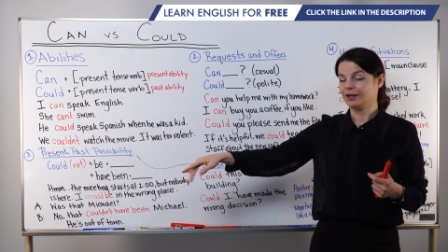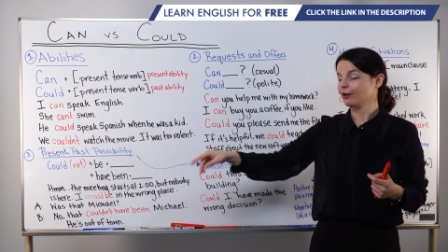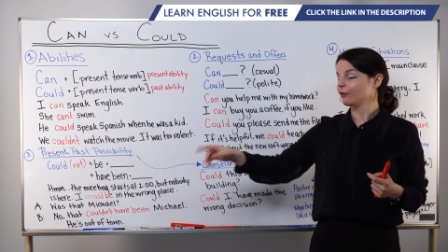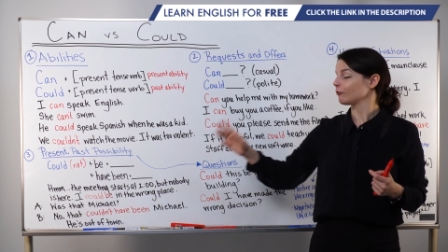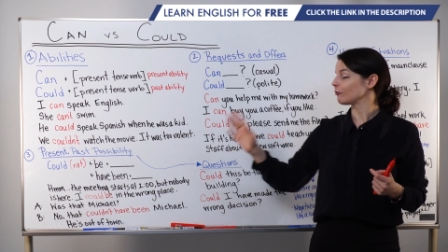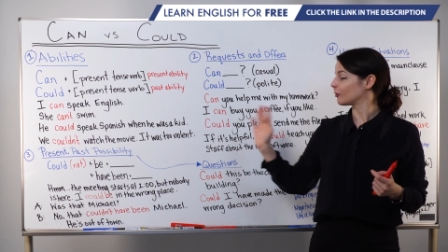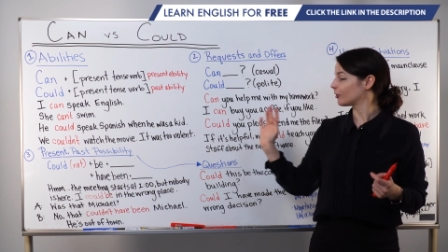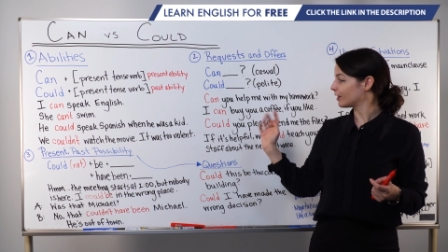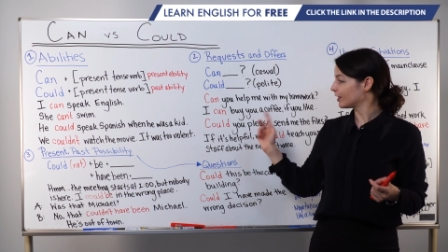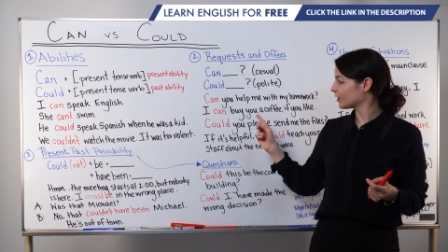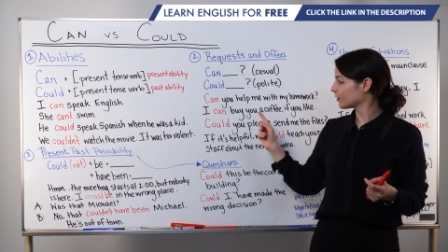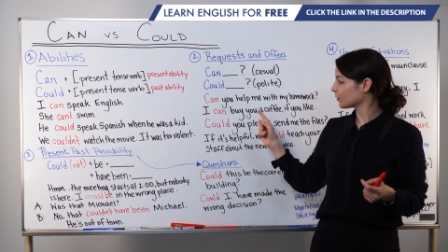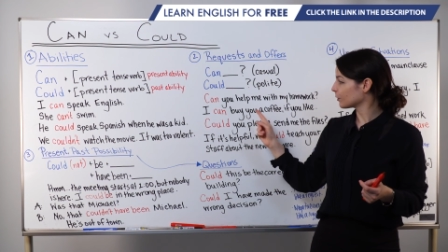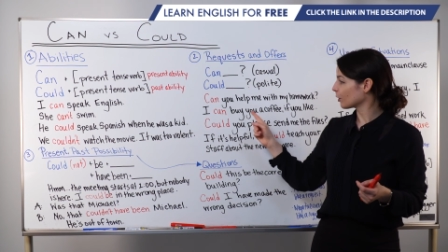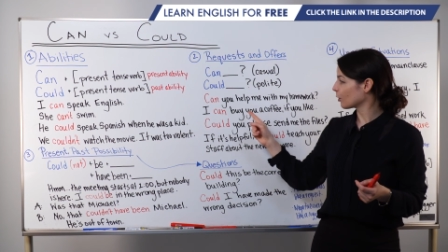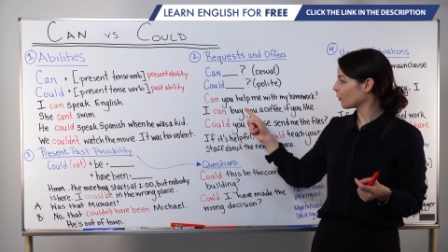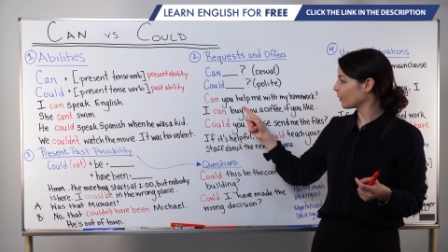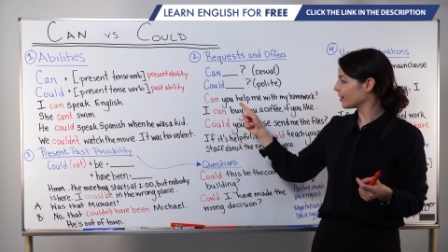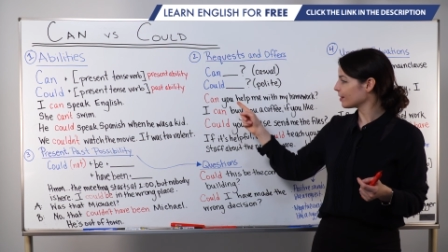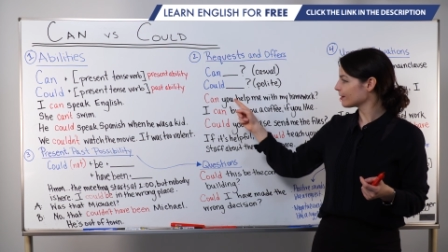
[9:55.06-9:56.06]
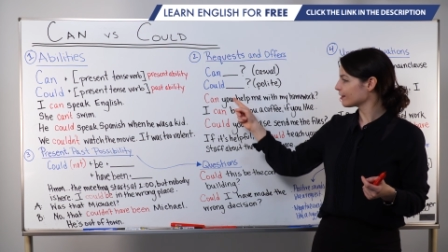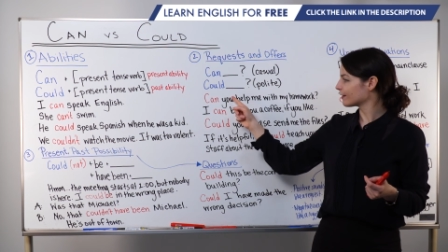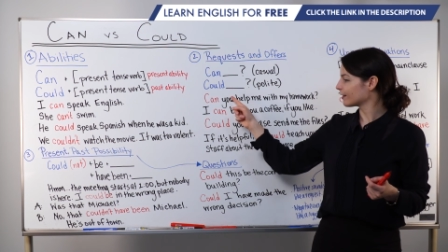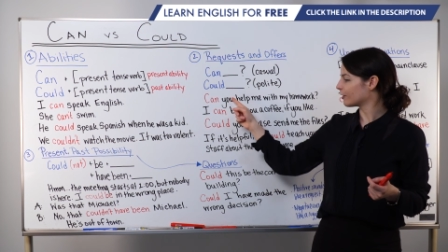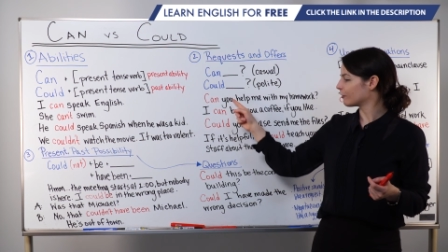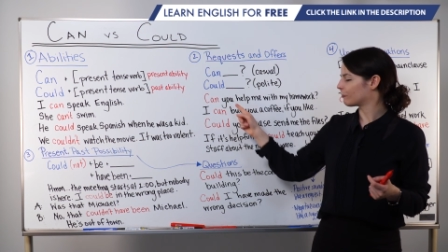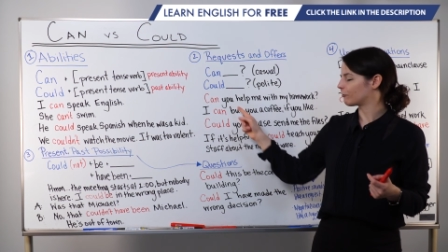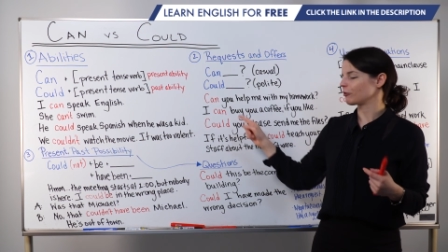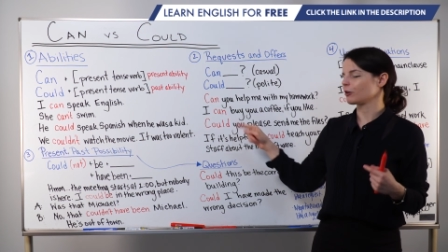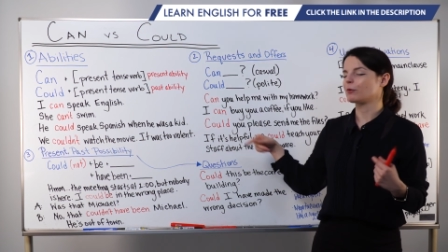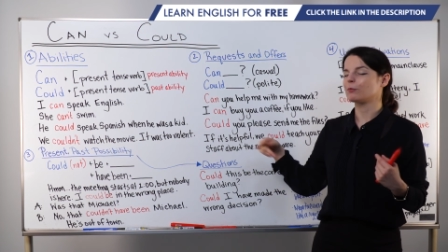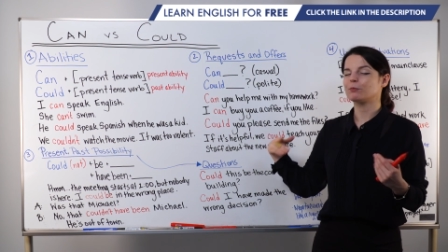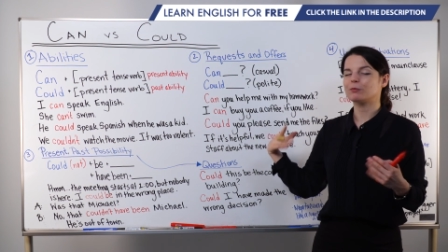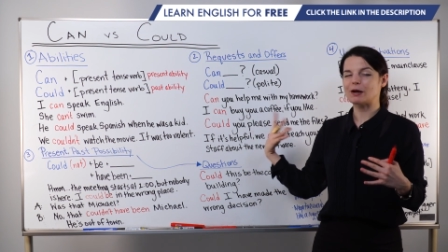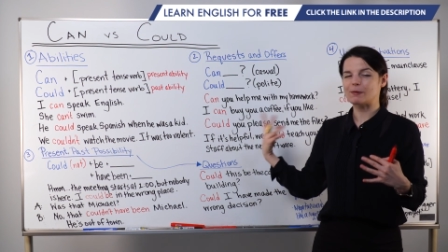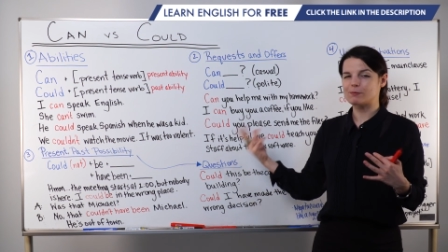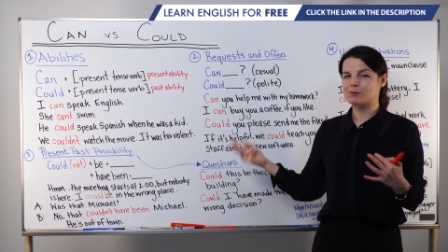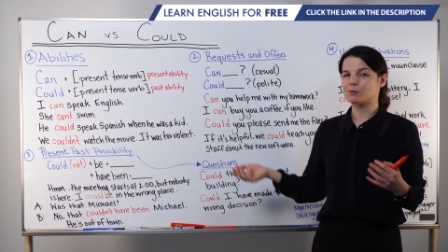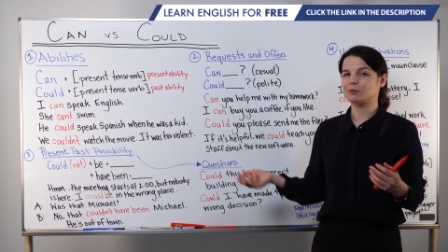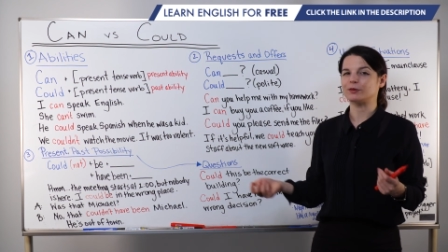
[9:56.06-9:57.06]
For these requests, and for
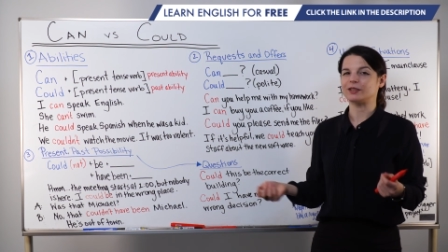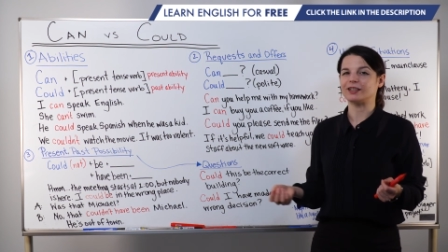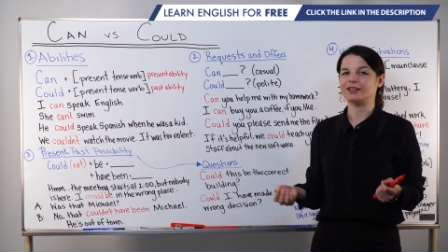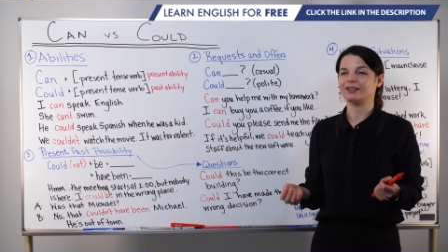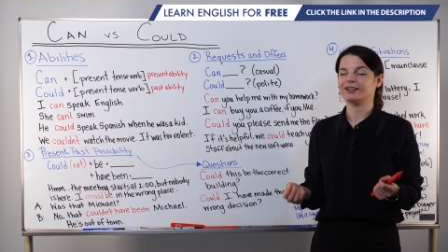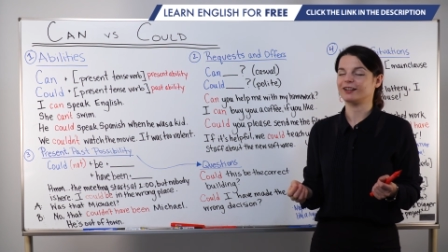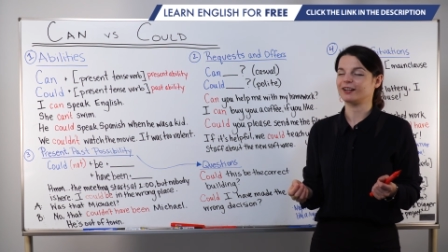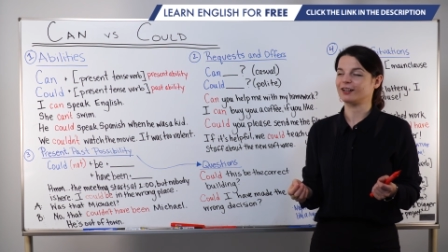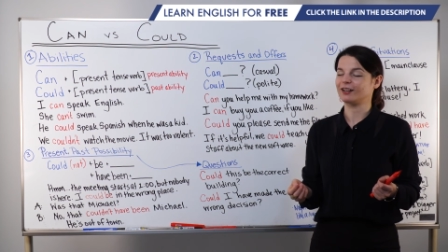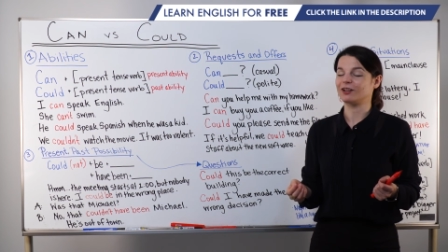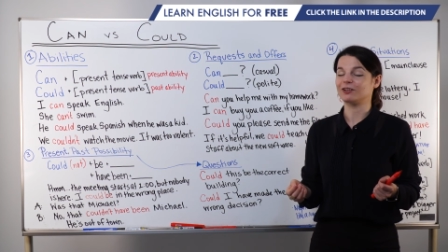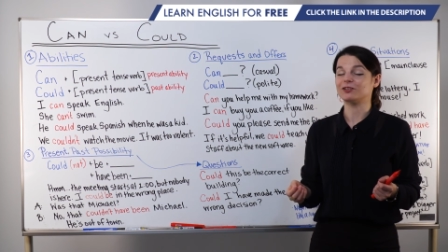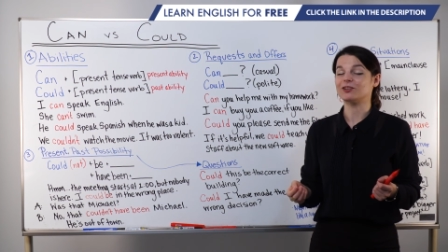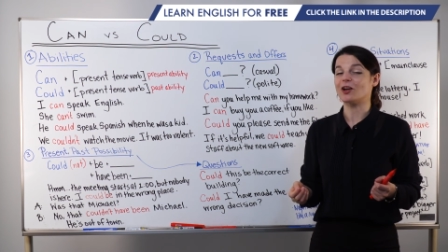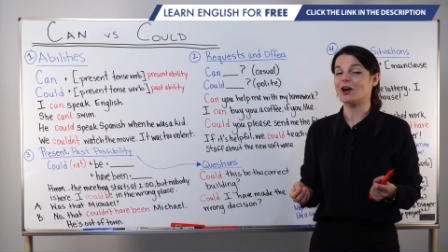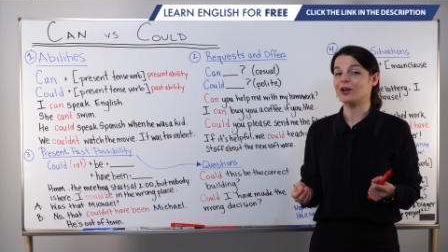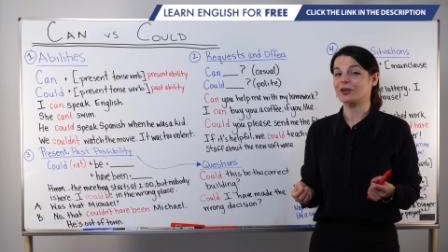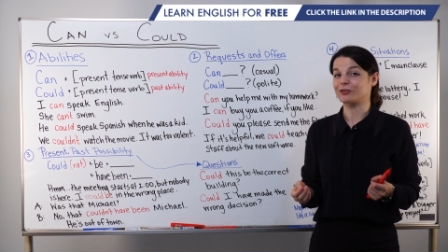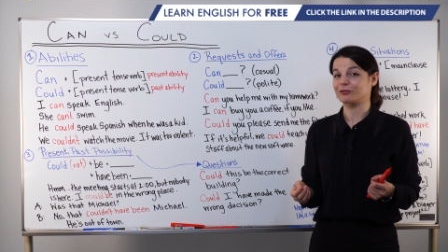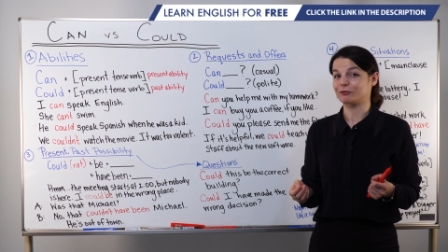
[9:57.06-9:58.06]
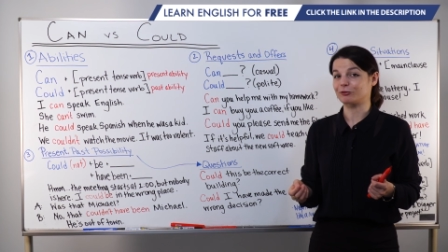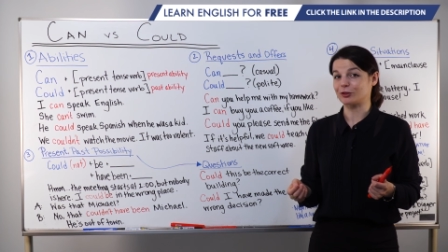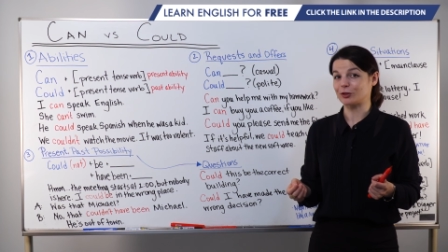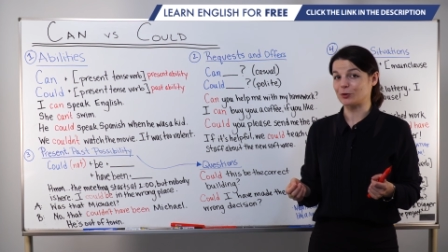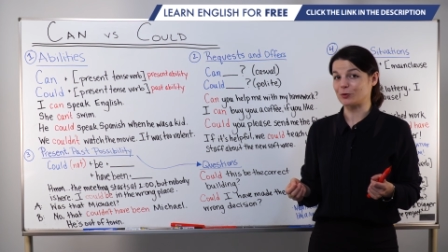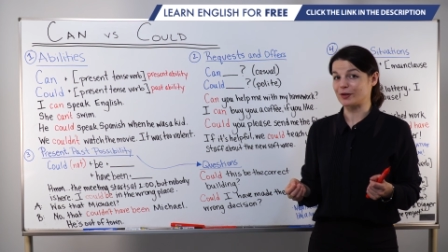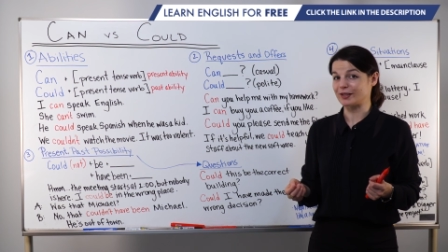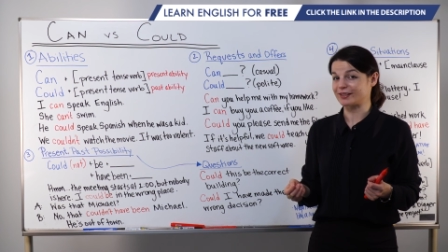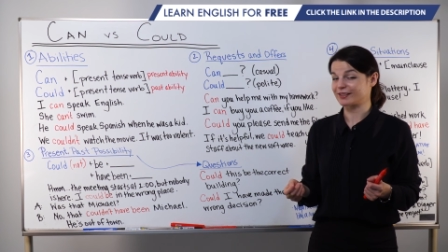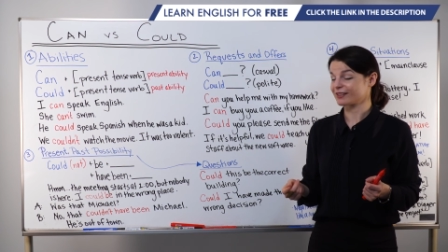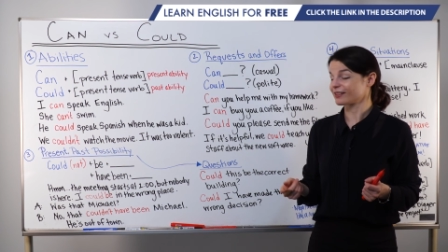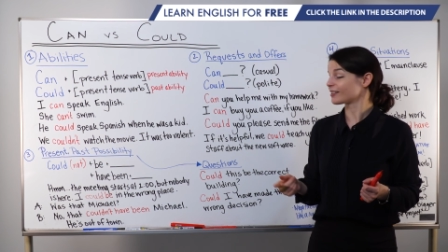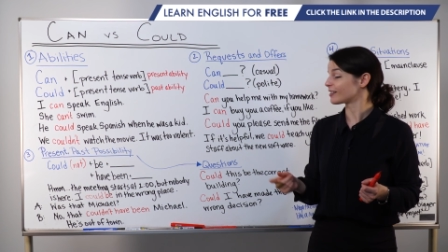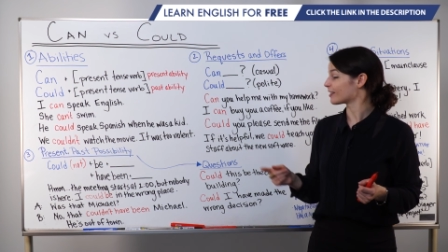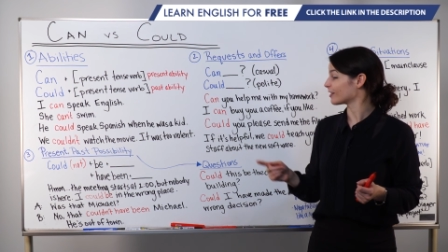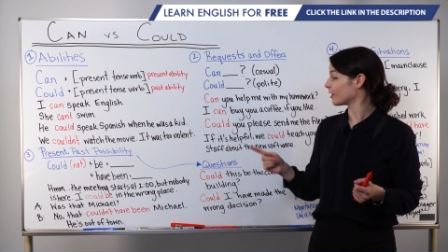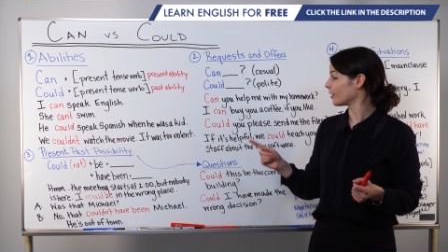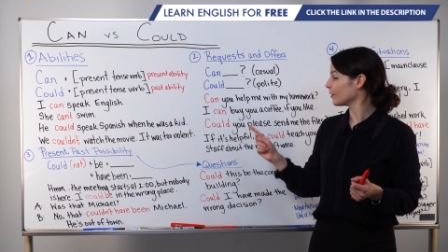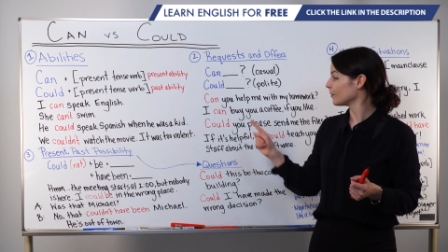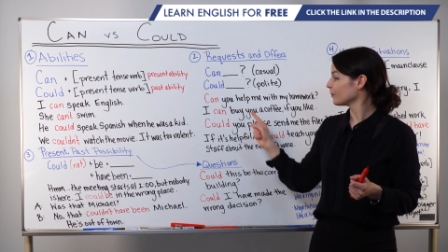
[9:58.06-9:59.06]
probably a, a lot of requests
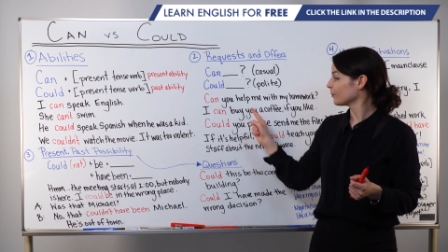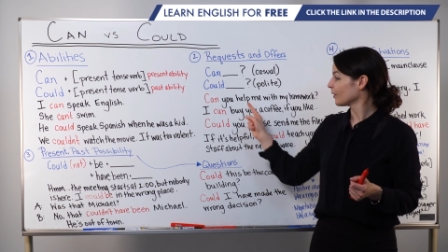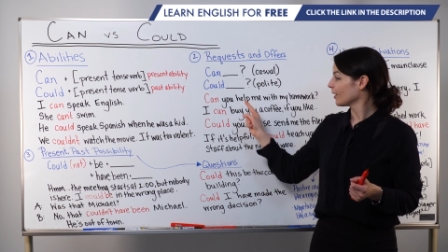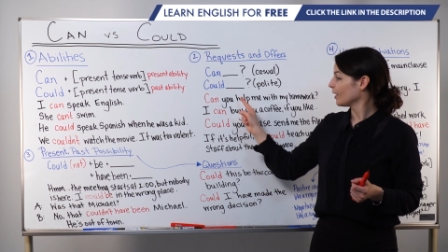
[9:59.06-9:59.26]
though,